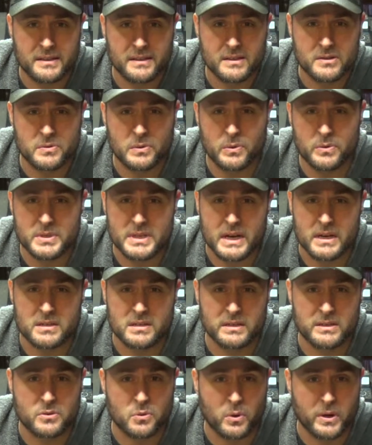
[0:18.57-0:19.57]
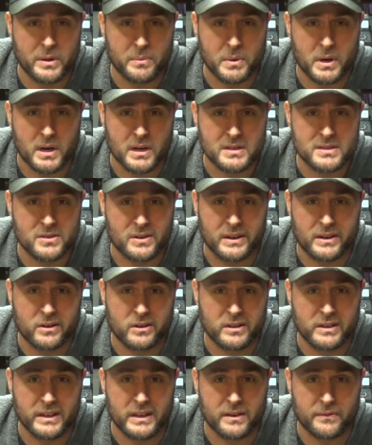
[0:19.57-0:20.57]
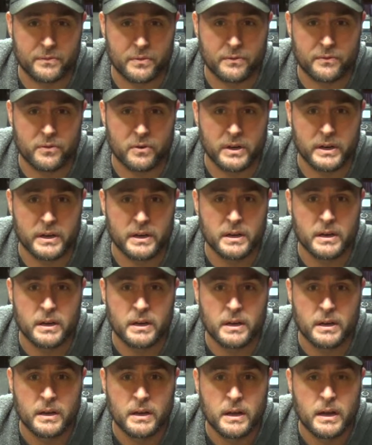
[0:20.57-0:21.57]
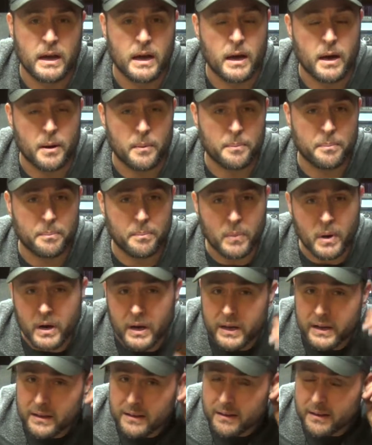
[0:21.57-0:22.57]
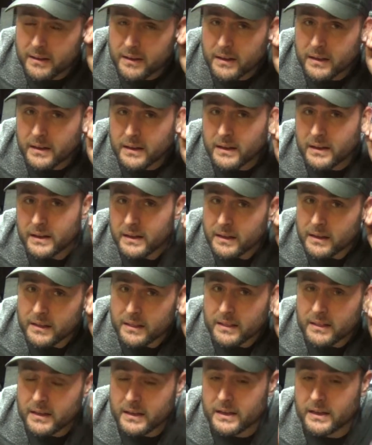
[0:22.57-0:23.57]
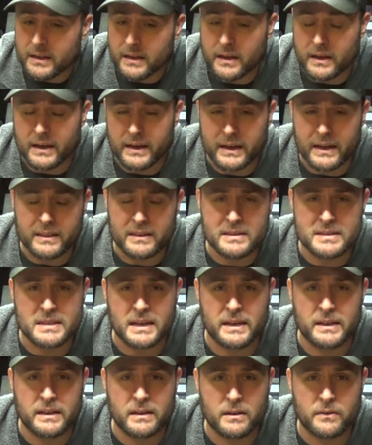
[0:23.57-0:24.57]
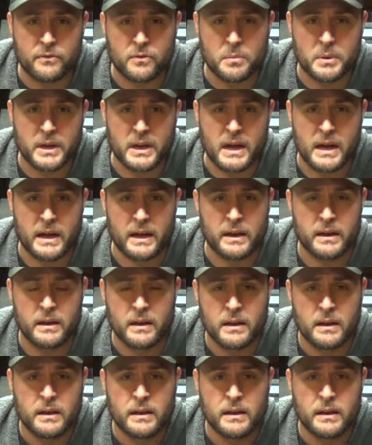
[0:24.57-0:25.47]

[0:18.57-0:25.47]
This one was actually 20 bucks, so I couldn't get it for free. But I got this idea from a guy.